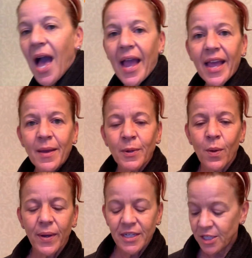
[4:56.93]
I am
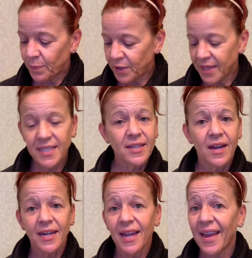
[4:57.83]
going to put this
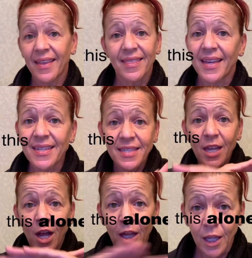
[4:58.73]
on and this
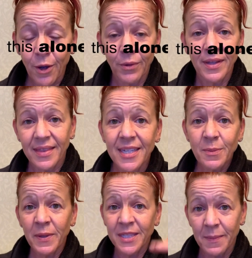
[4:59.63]
alone.
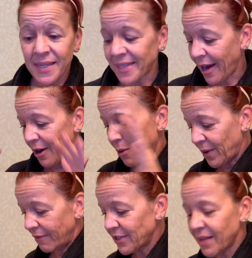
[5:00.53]
This plus the mascara,
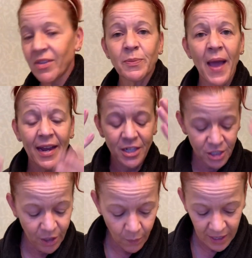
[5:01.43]
whatever's in this package
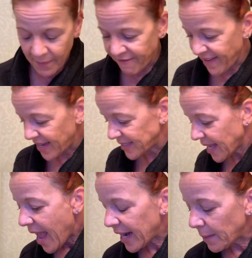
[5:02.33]
is going on my face.
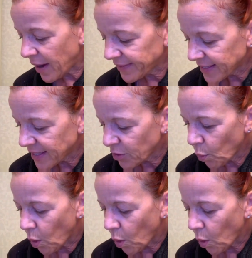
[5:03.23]
And I bought this at the